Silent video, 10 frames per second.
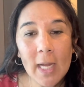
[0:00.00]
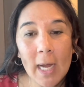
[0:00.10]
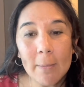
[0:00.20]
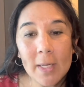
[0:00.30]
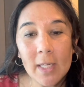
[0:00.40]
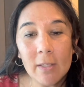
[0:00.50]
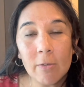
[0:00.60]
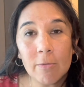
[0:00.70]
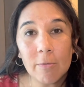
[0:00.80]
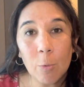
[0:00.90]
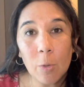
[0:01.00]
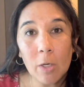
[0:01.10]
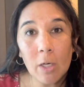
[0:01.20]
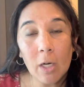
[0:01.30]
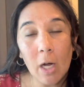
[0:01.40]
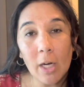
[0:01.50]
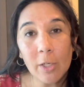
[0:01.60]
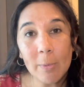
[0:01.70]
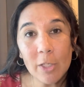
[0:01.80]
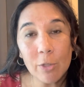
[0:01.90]
I mean for
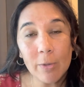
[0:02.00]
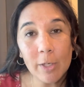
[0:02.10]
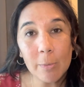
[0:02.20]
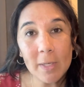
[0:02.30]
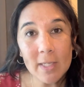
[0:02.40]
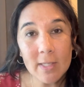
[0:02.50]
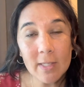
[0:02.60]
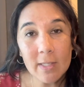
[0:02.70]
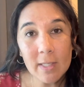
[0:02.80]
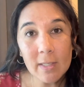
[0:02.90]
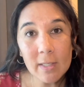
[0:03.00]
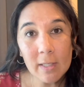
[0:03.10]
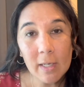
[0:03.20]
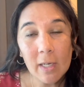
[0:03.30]
occupational therapy assistant,